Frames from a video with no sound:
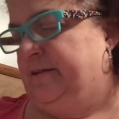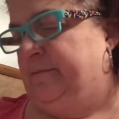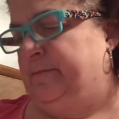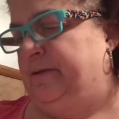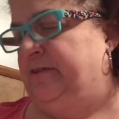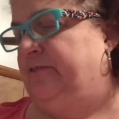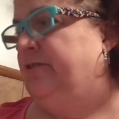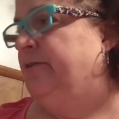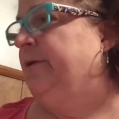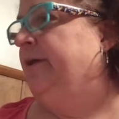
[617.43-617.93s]
I'm going
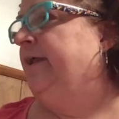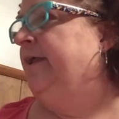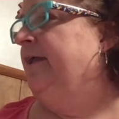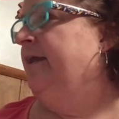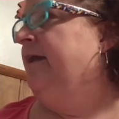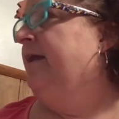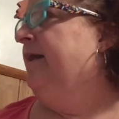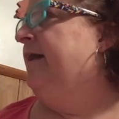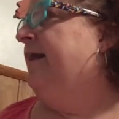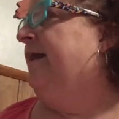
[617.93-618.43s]
to do it.
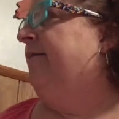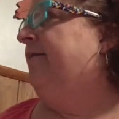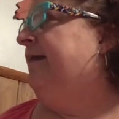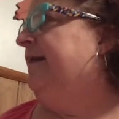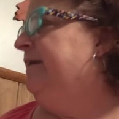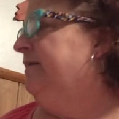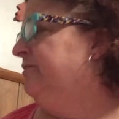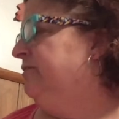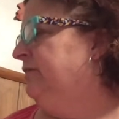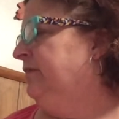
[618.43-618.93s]
All
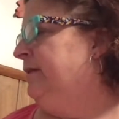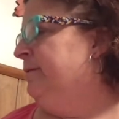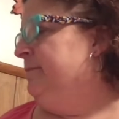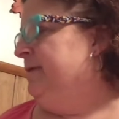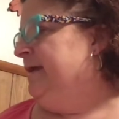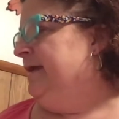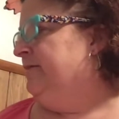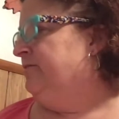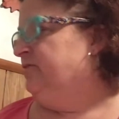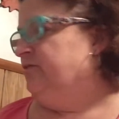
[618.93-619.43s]
right, so let me
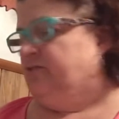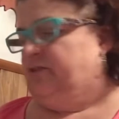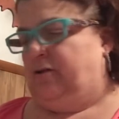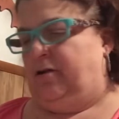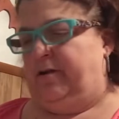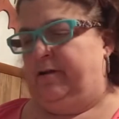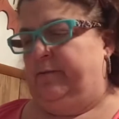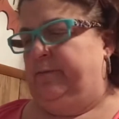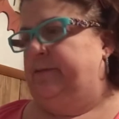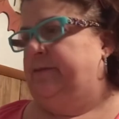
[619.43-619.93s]
get
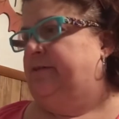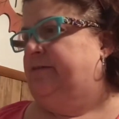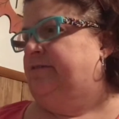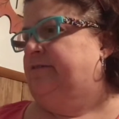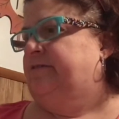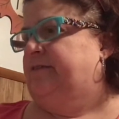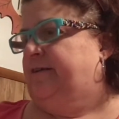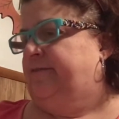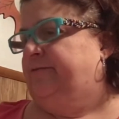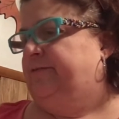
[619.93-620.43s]
started with this
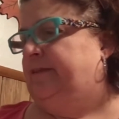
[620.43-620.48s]
stuff.